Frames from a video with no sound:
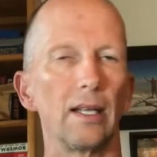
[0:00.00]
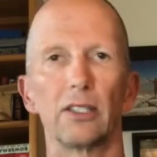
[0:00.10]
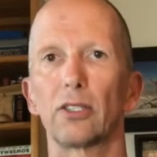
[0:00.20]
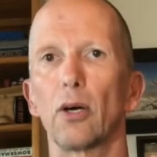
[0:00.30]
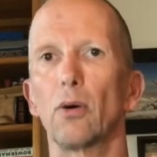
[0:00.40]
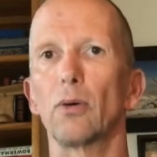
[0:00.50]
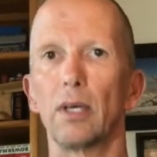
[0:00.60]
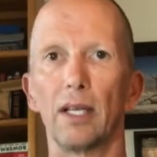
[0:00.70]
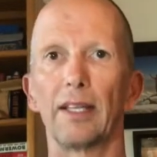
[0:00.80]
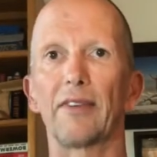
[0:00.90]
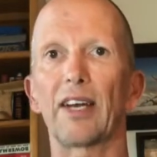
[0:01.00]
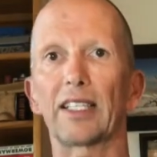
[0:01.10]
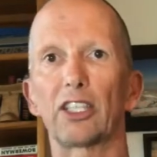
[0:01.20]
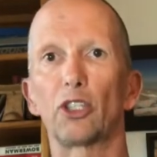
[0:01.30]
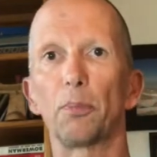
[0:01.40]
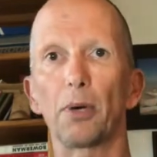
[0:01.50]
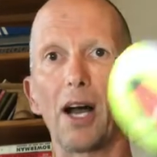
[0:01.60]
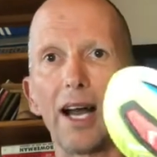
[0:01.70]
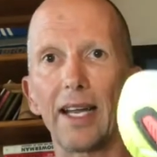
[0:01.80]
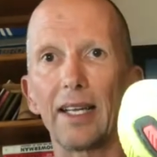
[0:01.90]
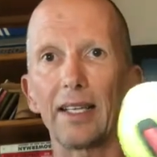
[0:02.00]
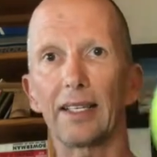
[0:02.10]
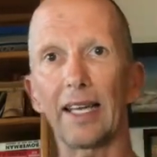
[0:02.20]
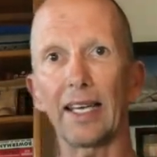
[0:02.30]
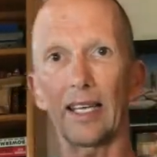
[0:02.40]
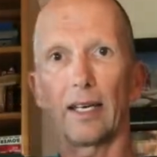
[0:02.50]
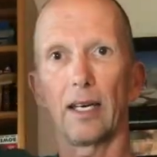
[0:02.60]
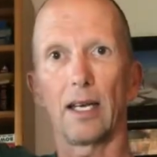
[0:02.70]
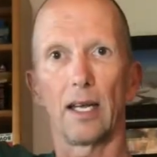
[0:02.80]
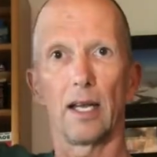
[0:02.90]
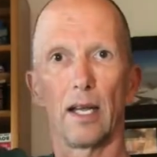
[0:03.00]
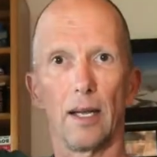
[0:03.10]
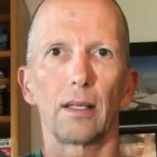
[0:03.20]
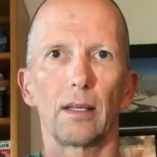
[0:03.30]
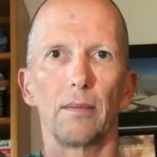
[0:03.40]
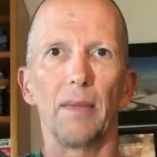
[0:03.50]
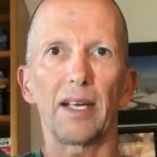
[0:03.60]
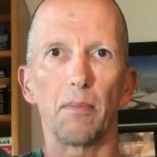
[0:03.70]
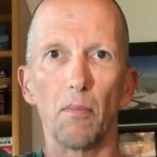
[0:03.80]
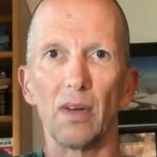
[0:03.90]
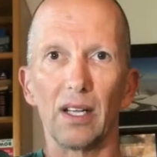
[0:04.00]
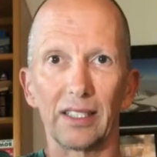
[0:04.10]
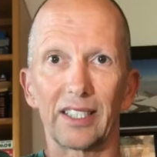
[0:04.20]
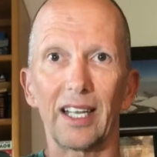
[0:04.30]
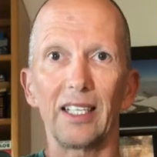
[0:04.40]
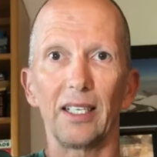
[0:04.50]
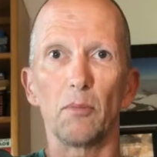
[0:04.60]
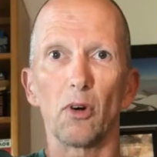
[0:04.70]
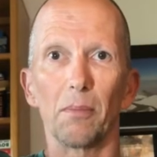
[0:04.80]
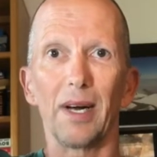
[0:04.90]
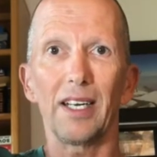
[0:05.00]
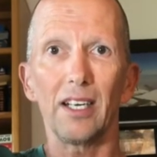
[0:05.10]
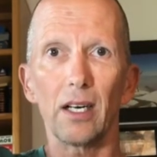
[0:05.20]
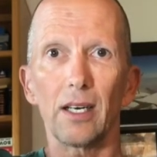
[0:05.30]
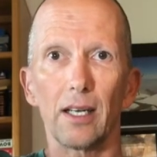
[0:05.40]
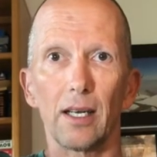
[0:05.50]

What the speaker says: So they've got the super high end that they can make slightly more money on,